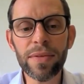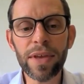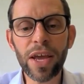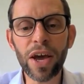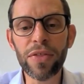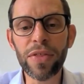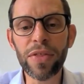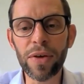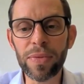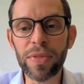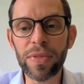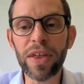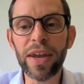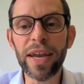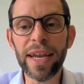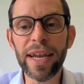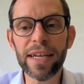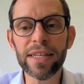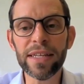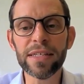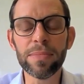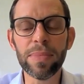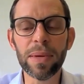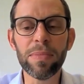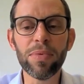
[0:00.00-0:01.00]

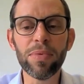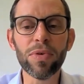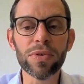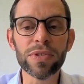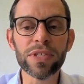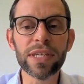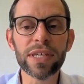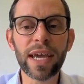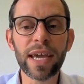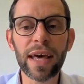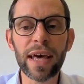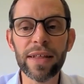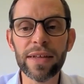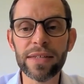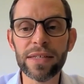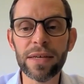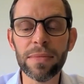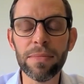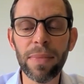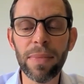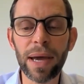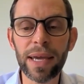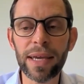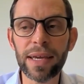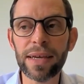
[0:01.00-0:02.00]
needed to be brought together
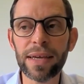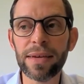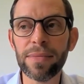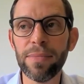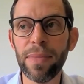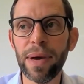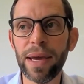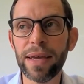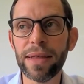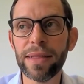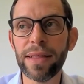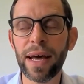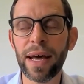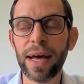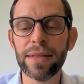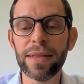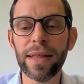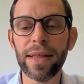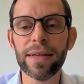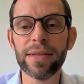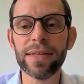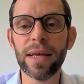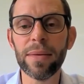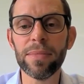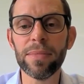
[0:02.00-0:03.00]
to make
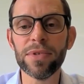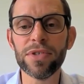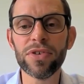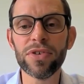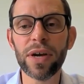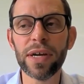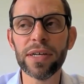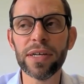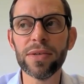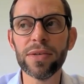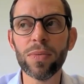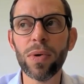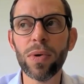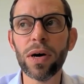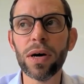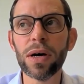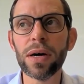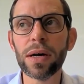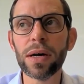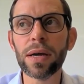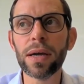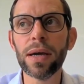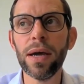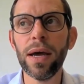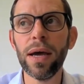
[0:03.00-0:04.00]
that demonstrator
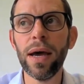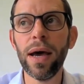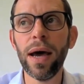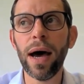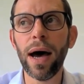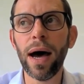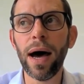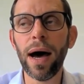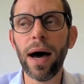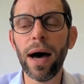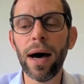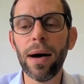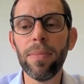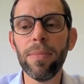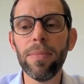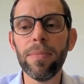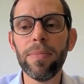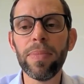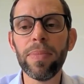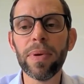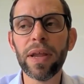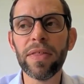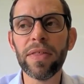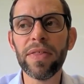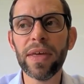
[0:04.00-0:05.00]
work.
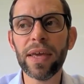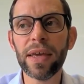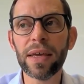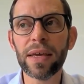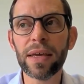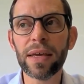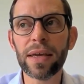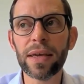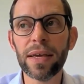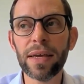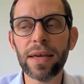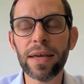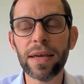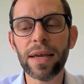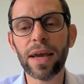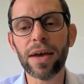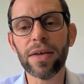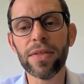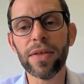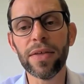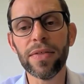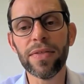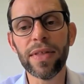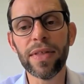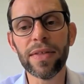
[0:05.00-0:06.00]
But I think
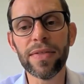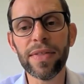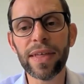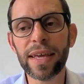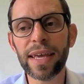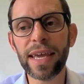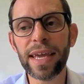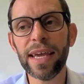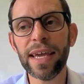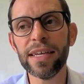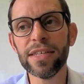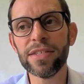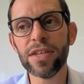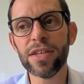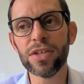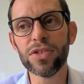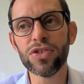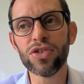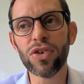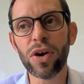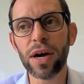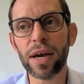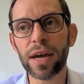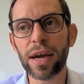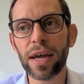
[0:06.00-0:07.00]
the key is to
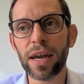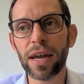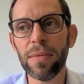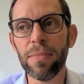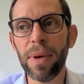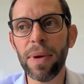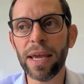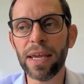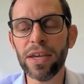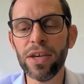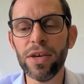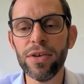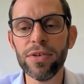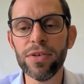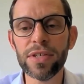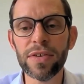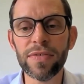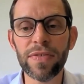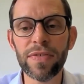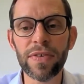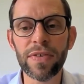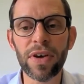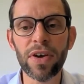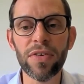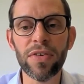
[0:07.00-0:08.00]
try and kind of make use
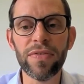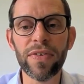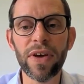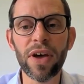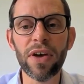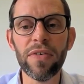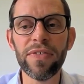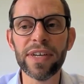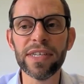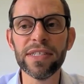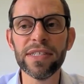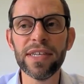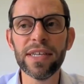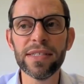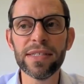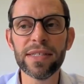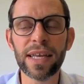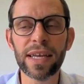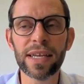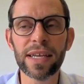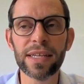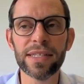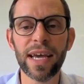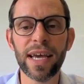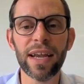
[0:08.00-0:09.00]
of
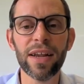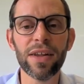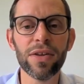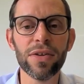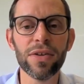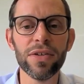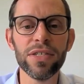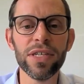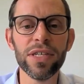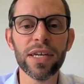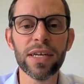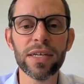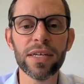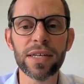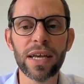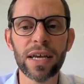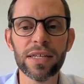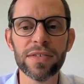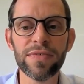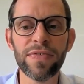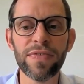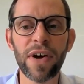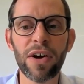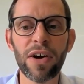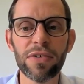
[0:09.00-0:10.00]
existing technology
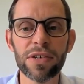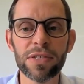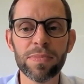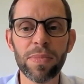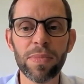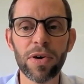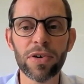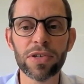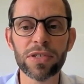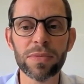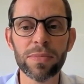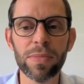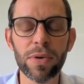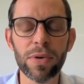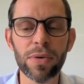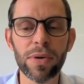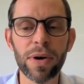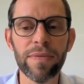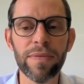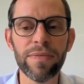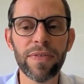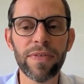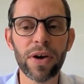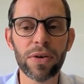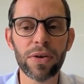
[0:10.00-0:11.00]
as far as
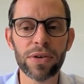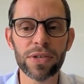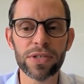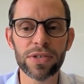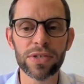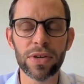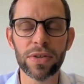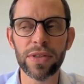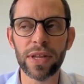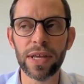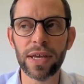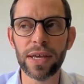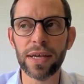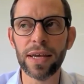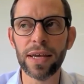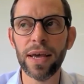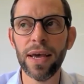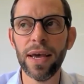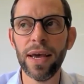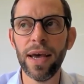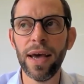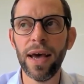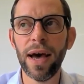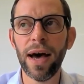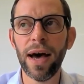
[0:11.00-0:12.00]
possible, and focus on the